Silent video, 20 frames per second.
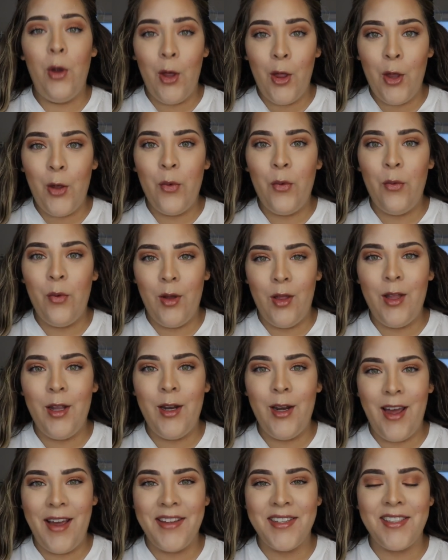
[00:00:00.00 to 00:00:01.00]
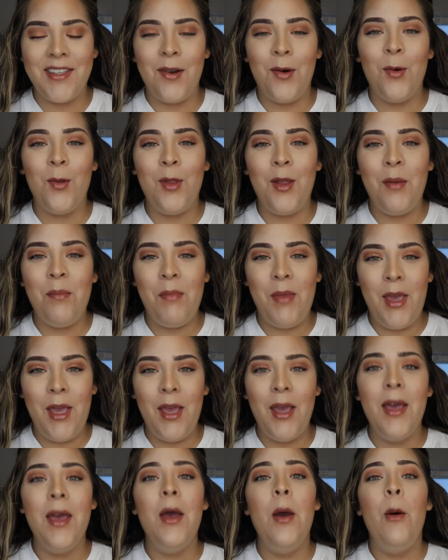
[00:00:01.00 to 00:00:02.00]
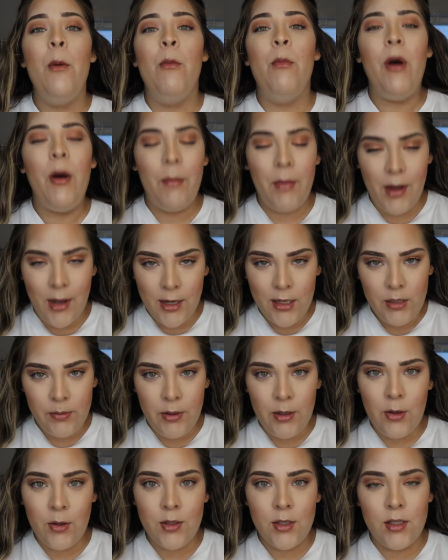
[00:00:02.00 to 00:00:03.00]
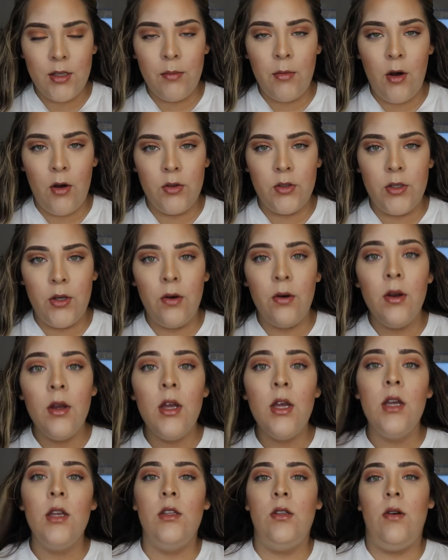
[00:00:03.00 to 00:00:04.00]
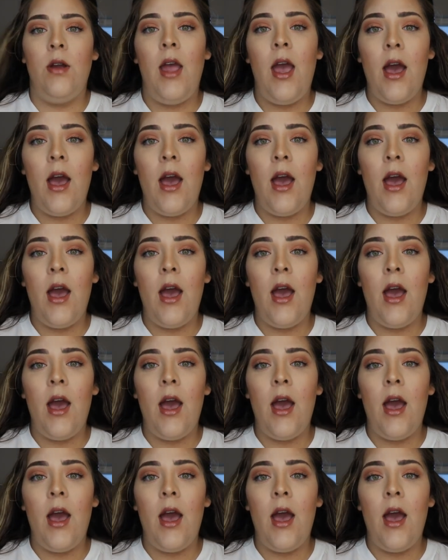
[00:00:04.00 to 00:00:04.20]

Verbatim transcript: really really nice. Not only me, but my husband uses them also. So I